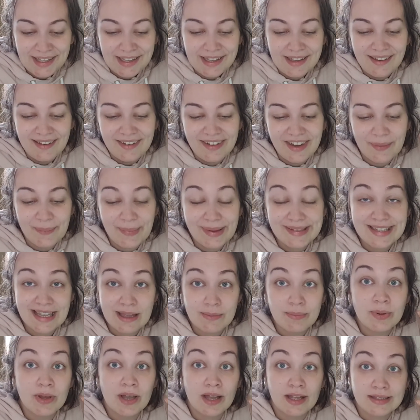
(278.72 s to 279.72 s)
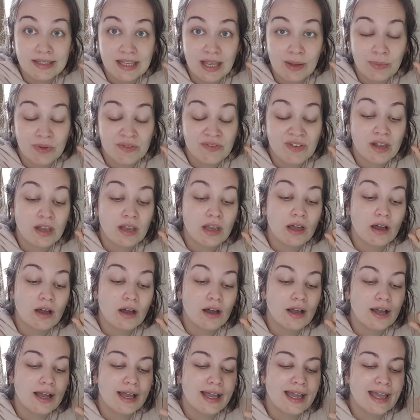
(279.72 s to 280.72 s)
Now my dad puts up with a
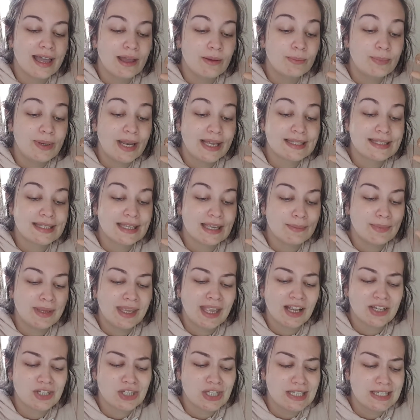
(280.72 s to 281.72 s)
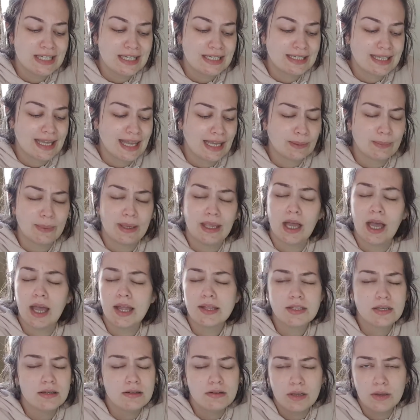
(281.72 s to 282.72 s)
lot. Bless him, he actually did take me. I
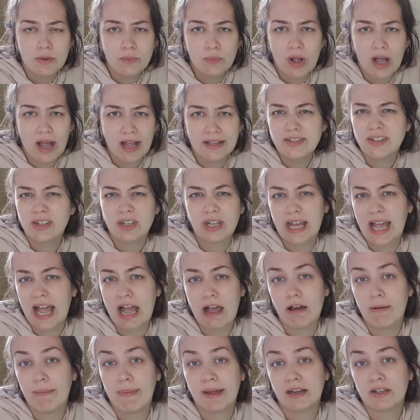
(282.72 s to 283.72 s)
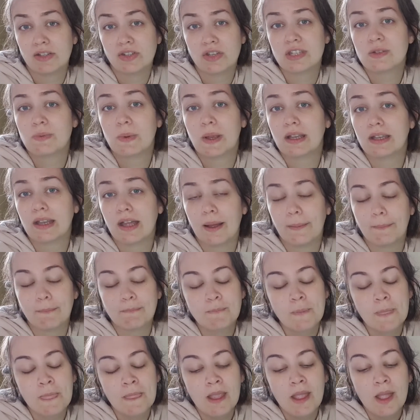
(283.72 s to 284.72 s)
don't know how I managed to swing that.
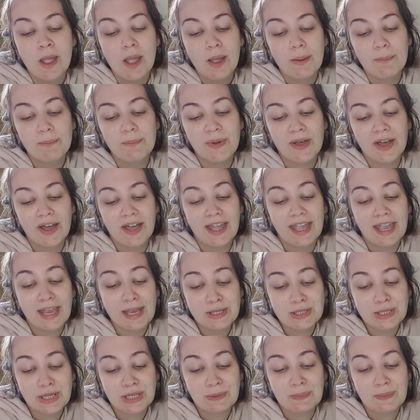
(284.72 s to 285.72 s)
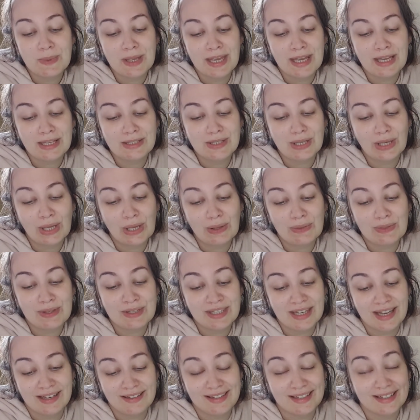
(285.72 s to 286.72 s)
But he took me to the
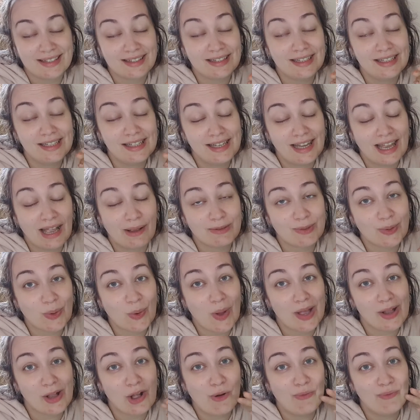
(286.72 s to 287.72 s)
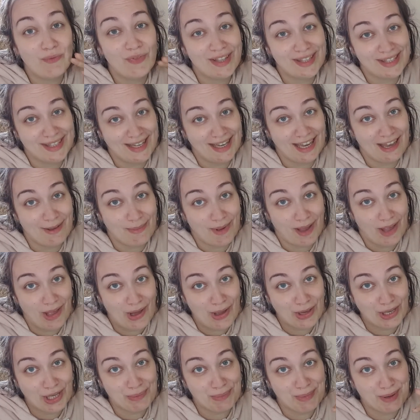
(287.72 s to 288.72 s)
dentist. Clearly I was quite convincing in my
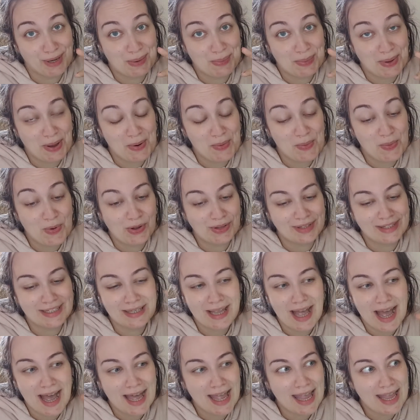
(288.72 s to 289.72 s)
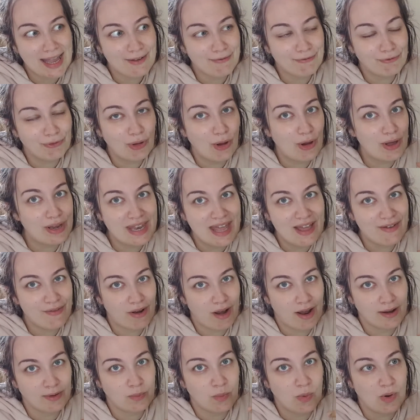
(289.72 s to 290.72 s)
argument about ones. I have never
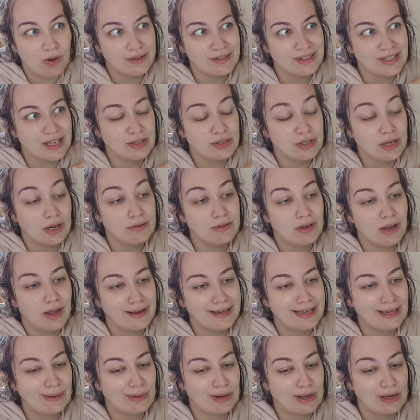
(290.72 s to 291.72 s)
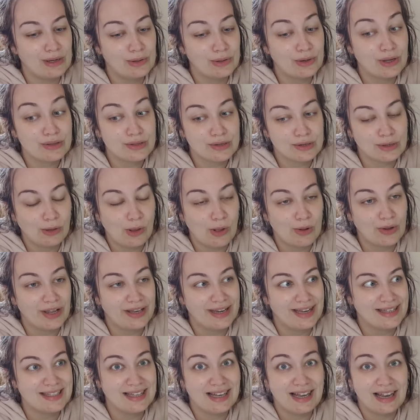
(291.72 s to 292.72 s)
liked ones. I don't like it when I look at the clock and
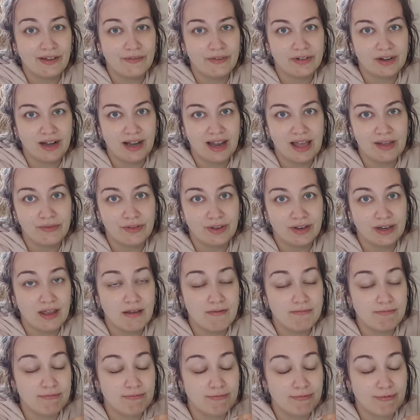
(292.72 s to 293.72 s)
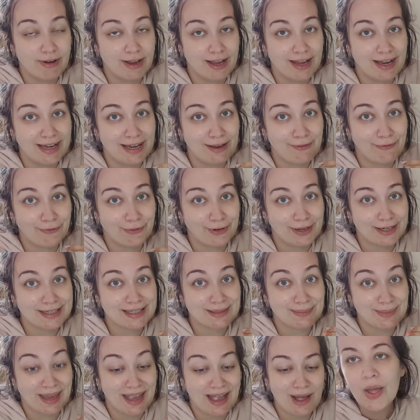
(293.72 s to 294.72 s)
it's 11:11. It really freaks
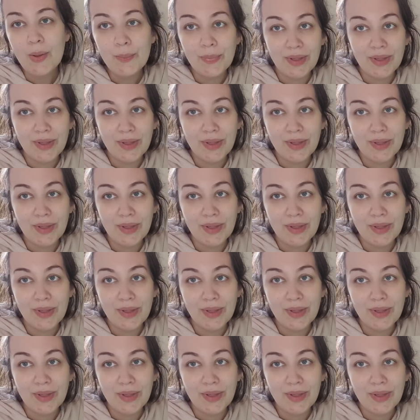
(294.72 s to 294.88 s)
me out.